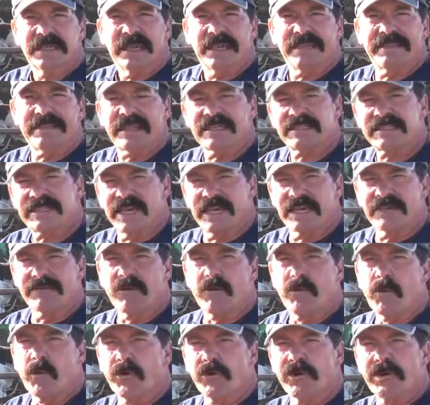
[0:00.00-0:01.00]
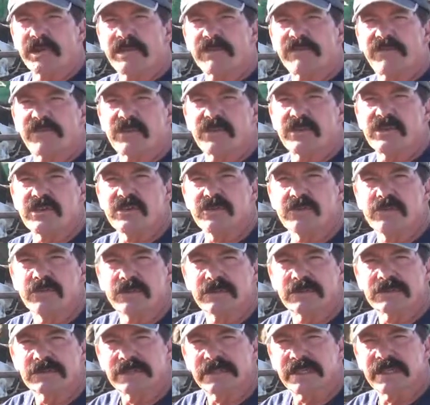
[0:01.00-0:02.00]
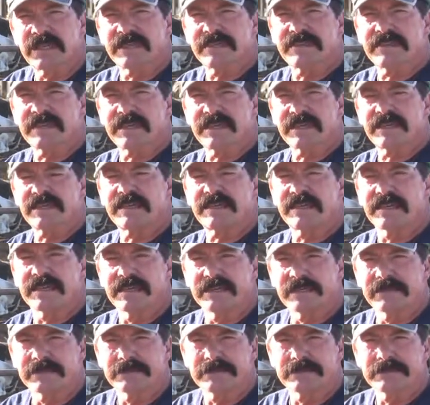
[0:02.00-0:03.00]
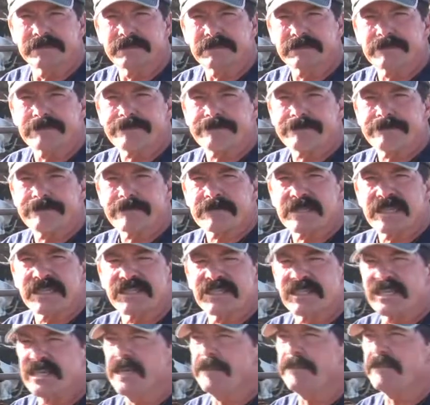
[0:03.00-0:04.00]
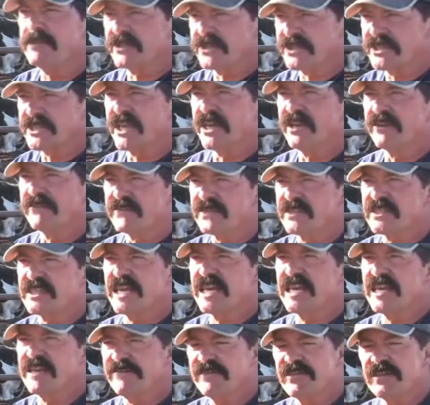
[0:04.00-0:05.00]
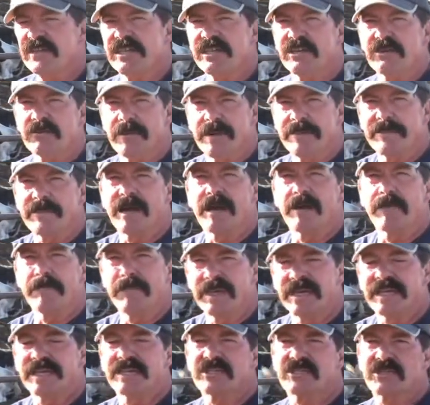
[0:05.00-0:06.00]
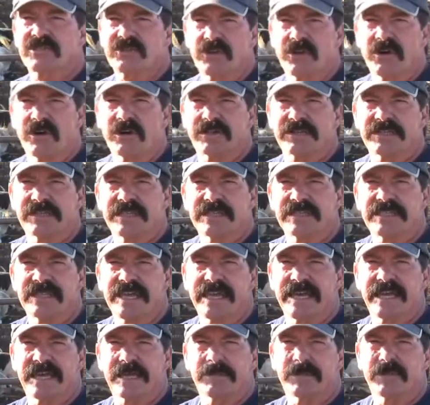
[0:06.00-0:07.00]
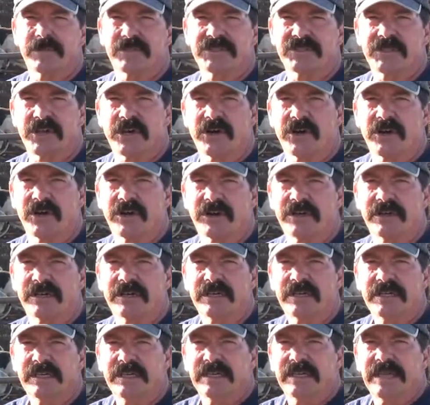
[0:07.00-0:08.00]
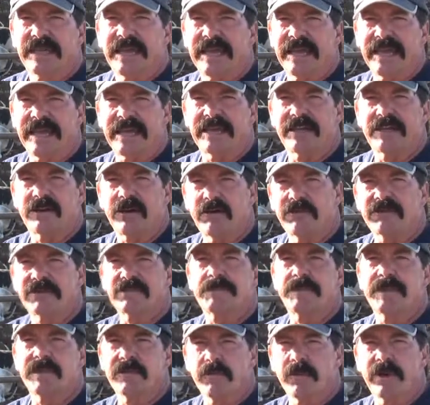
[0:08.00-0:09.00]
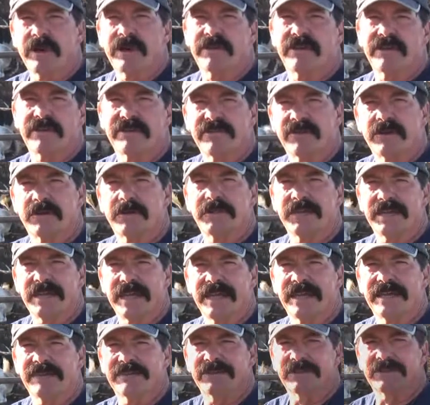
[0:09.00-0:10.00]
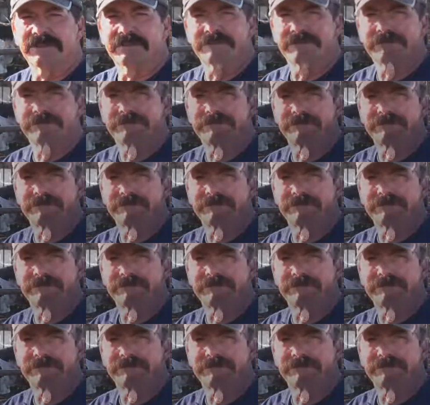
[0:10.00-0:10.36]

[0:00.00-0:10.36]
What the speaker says: And that's kind of a warning for you. And I think to keep yourself safe, you need to remember how big and strong these animals are and always be wary of their behavior.